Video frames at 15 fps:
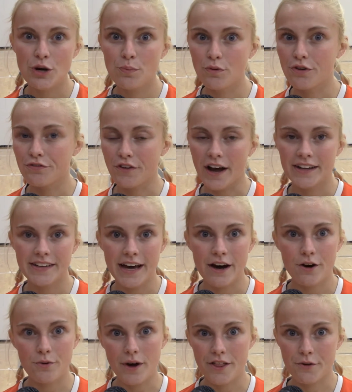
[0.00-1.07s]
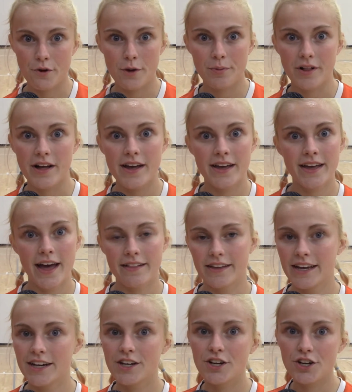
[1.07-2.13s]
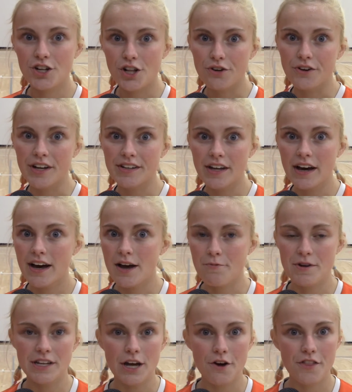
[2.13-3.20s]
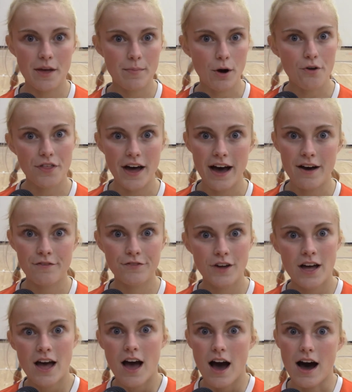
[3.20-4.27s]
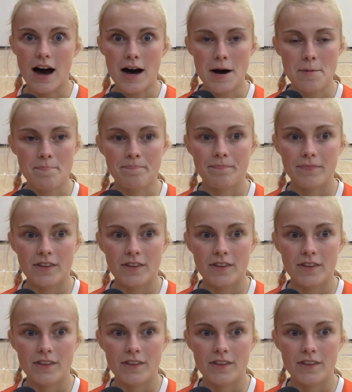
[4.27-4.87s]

We'll find out whether we're playing Atlantic or Clarinda, and we know they both have um,